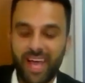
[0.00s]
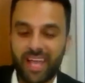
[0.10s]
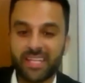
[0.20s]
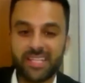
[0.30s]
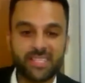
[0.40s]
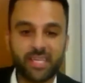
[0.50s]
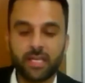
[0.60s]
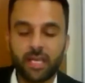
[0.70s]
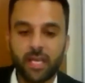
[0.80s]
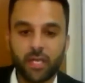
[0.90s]
And he
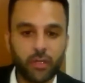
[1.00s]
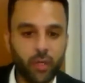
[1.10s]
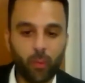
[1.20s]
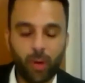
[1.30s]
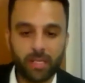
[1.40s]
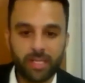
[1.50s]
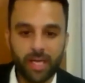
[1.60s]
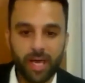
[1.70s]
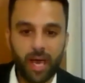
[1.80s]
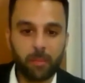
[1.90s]
said, "You know what?
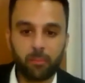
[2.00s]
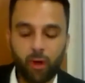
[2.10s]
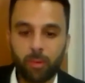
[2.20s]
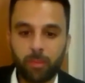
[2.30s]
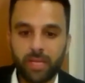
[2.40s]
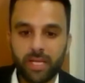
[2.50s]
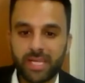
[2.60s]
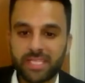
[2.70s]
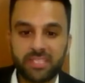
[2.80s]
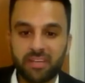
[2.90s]
I'm probably
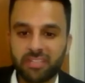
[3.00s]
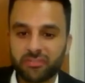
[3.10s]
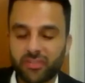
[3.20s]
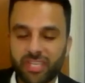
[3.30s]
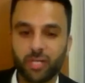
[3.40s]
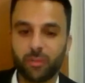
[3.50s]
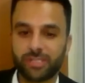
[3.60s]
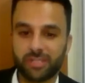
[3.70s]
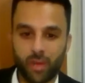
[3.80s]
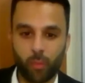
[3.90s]
less than 100
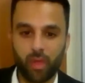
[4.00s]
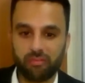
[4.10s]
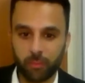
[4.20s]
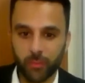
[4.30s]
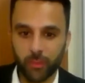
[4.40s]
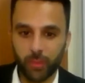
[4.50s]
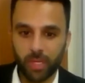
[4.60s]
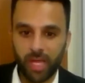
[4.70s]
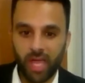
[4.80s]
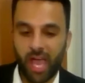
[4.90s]
kilometers away from you,
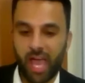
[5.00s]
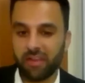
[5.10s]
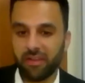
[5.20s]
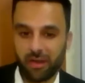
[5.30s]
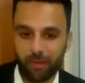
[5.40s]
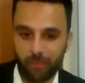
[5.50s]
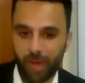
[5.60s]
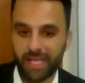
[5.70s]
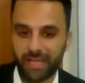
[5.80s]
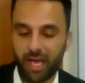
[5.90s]
and
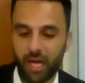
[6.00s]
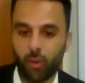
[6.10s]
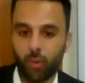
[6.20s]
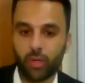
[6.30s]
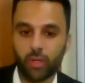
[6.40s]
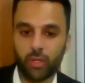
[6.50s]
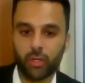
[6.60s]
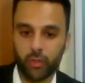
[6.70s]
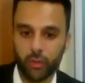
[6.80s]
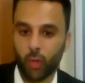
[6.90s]
right now."
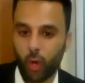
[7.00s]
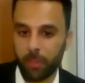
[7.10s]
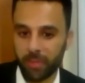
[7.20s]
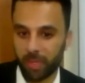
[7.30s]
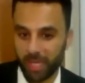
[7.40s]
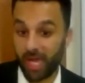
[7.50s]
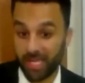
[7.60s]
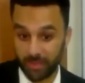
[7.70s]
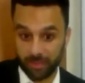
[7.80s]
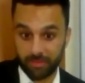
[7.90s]
You opened my
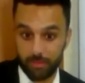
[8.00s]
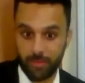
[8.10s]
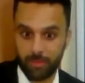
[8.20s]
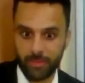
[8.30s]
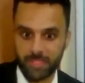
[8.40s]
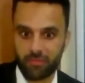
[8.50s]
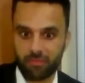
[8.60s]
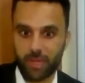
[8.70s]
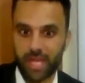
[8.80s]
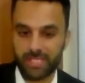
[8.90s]
eyes. Like the, the person
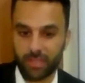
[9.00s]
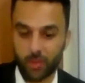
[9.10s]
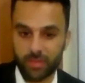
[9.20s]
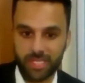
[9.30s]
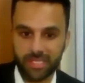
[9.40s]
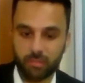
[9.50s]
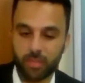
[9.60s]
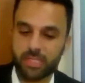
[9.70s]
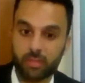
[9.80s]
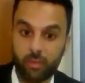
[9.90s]
from Gaza who texted
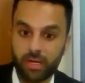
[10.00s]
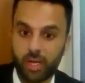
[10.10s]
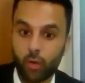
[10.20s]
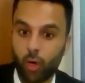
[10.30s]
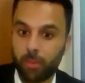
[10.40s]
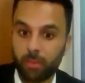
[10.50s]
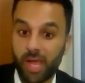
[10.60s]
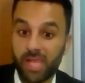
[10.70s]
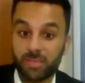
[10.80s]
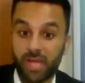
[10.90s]
me, he said, "Right now you opened my
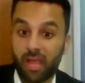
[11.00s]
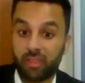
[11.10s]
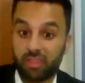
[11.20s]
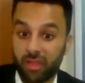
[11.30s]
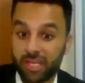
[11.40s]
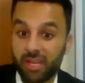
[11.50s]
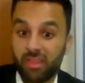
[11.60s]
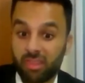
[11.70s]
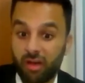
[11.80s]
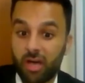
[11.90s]
eyes, but I
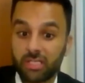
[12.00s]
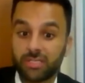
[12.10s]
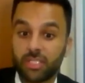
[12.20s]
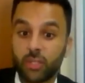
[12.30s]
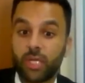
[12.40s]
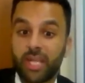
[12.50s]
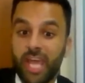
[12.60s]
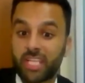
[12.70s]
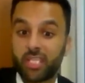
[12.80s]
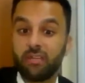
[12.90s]
didn't thought that you can
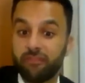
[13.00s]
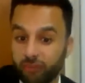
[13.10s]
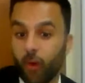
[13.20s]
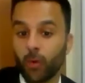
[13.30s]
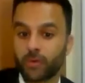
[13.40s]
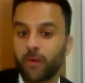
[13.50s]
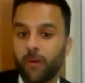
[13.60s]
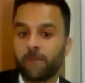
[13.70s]
actually vote."